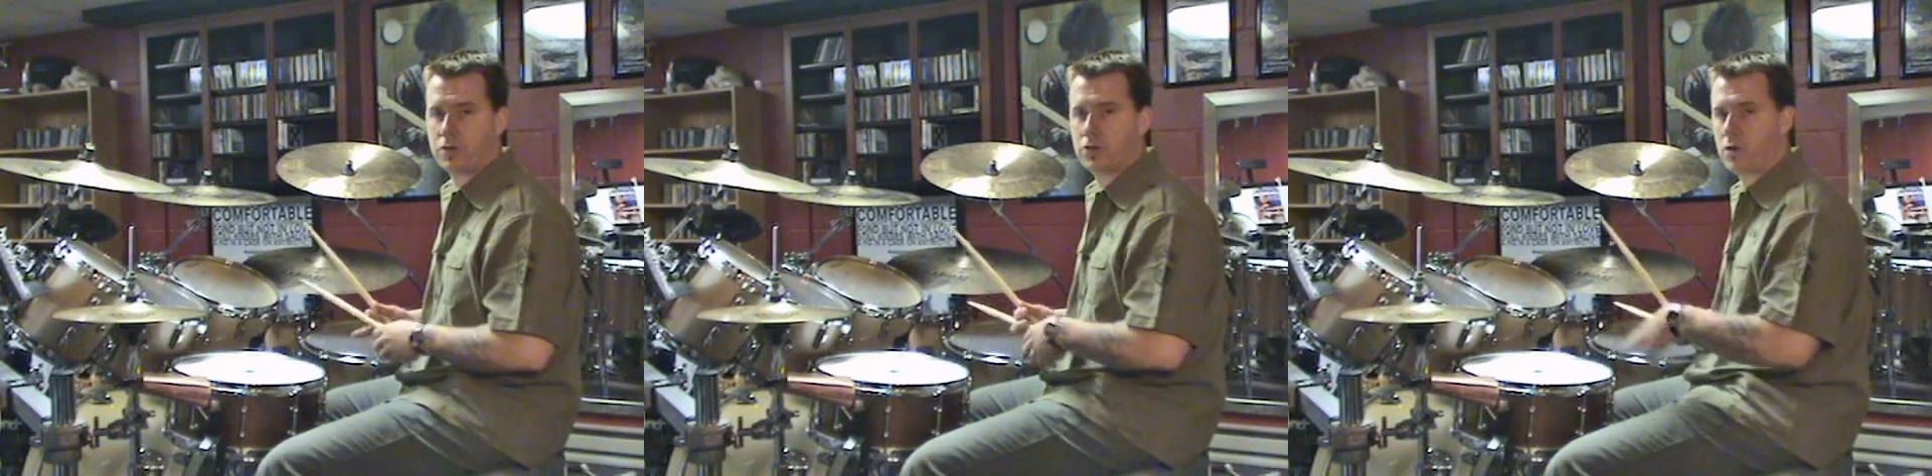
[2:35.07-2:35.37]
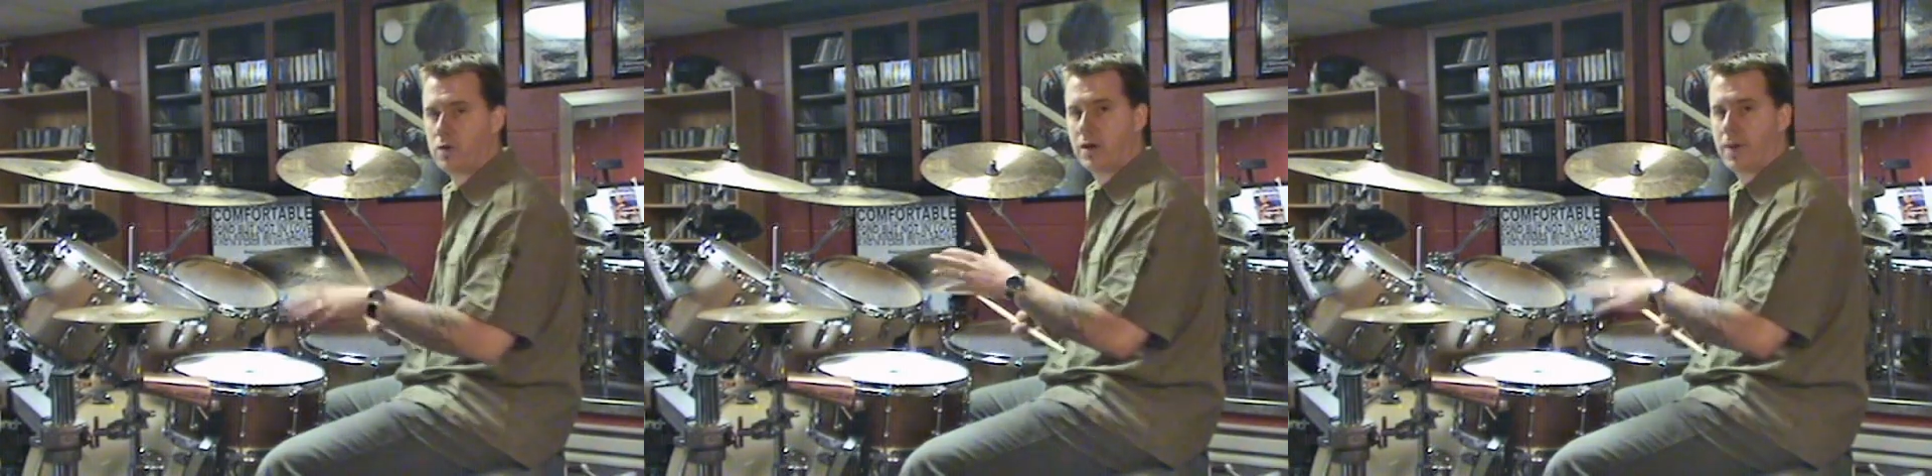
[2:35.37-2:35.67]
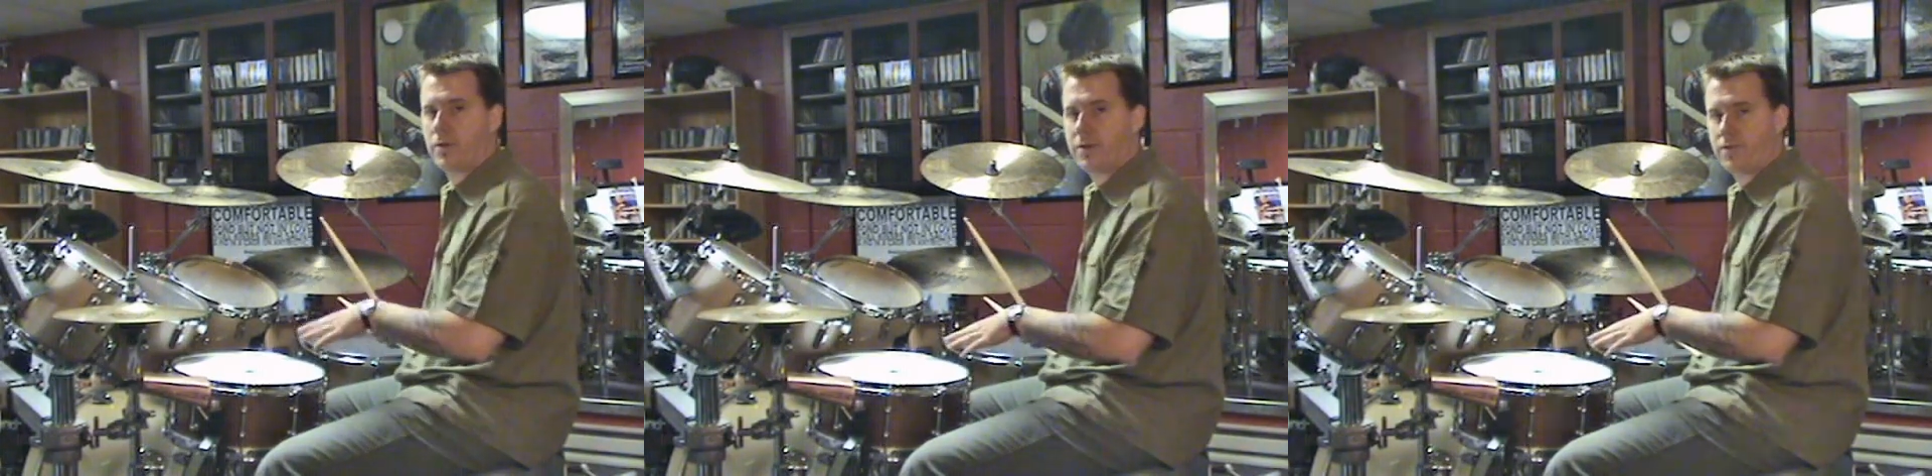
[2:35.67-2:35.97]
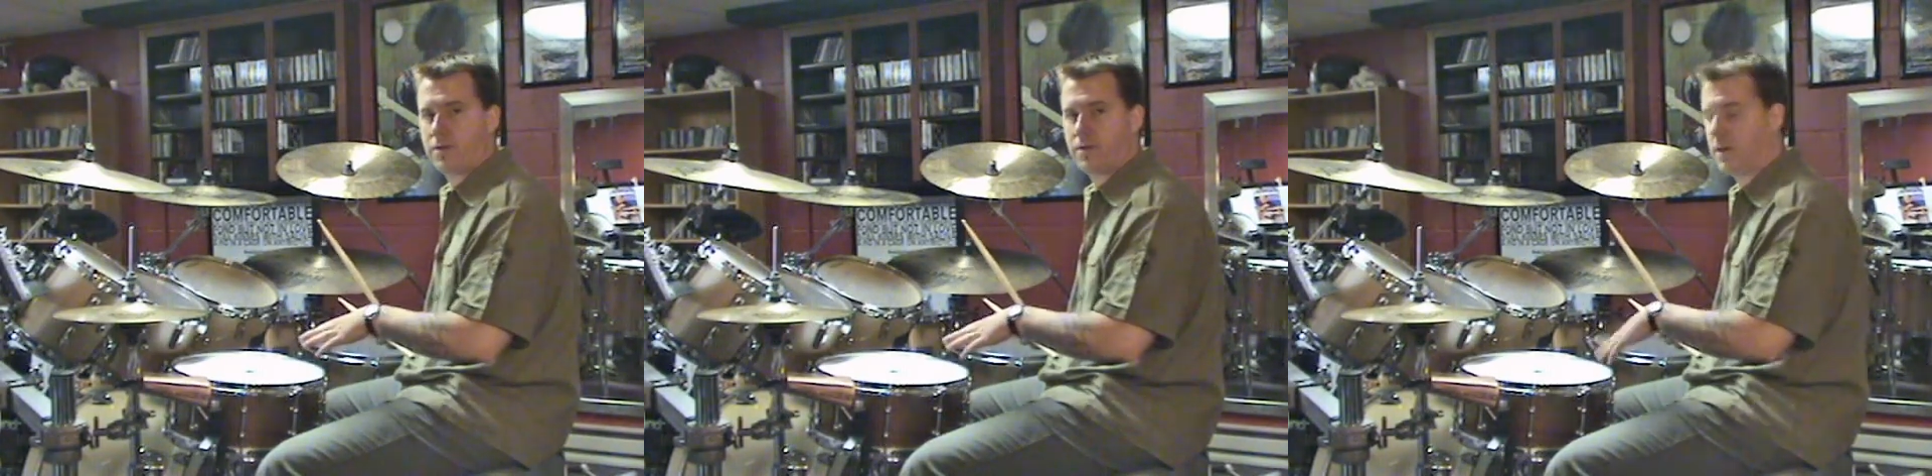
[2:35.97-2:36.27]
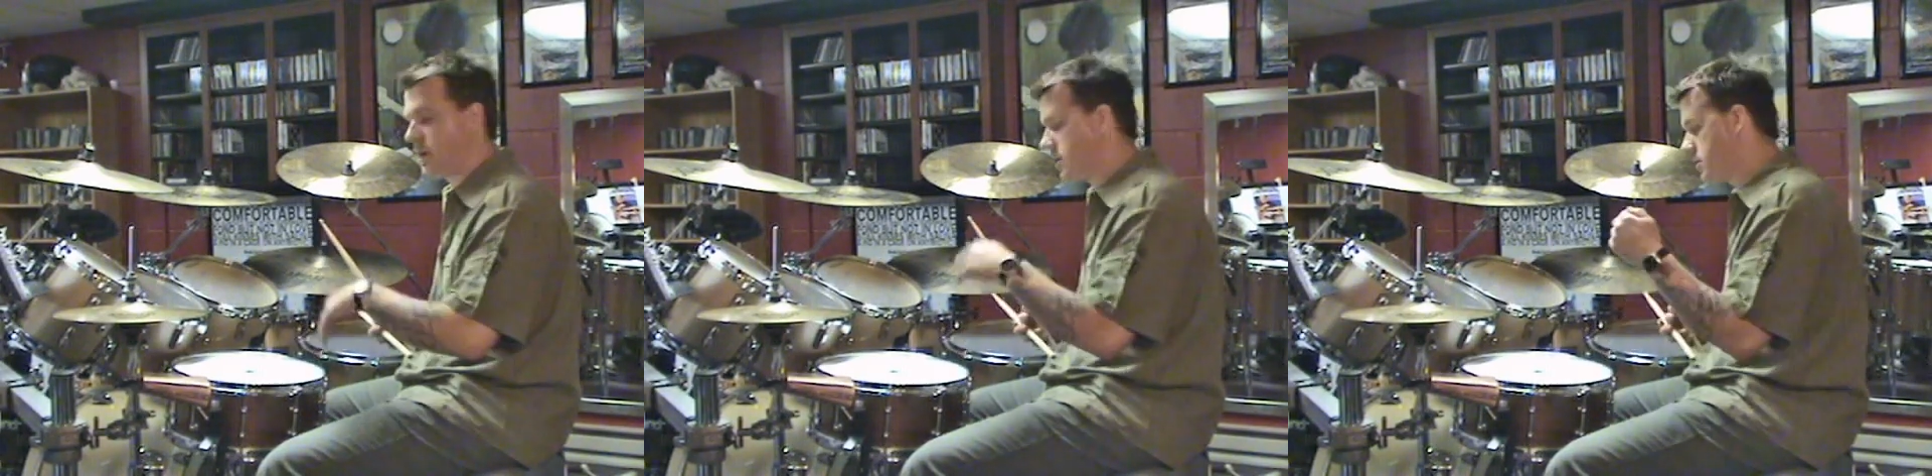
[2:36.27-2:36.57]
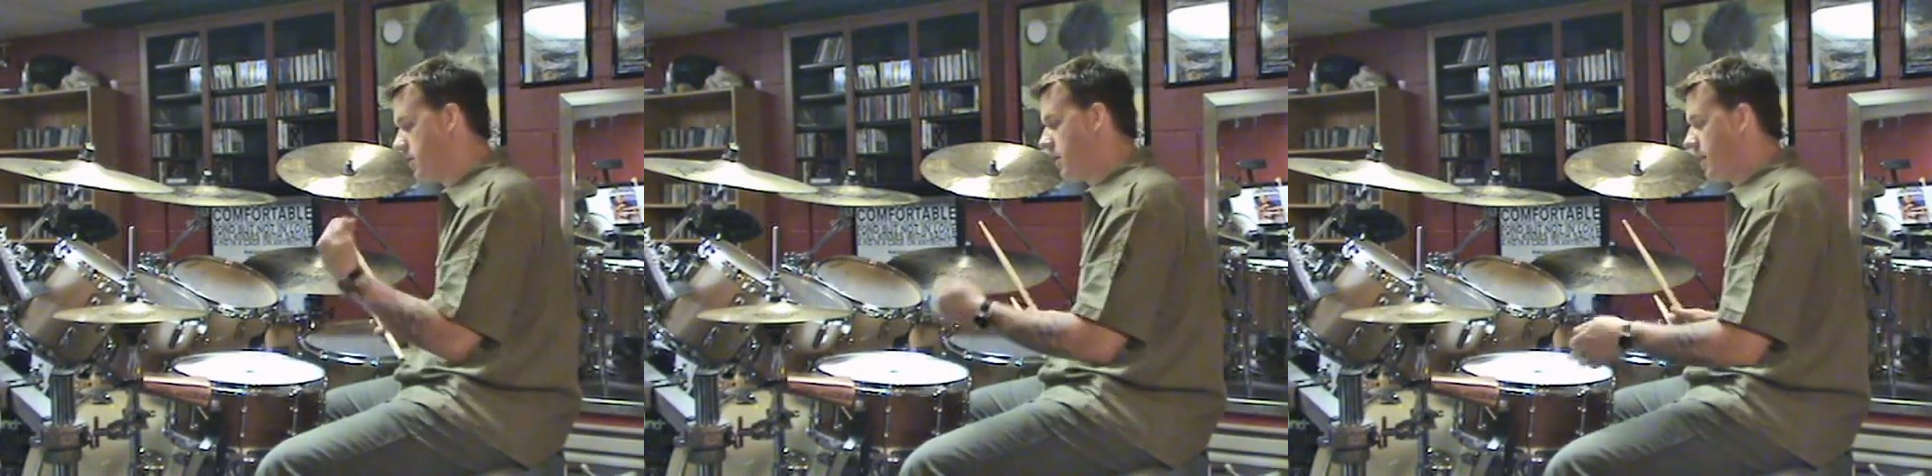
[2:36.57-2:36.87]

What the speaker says: and show you a couple different things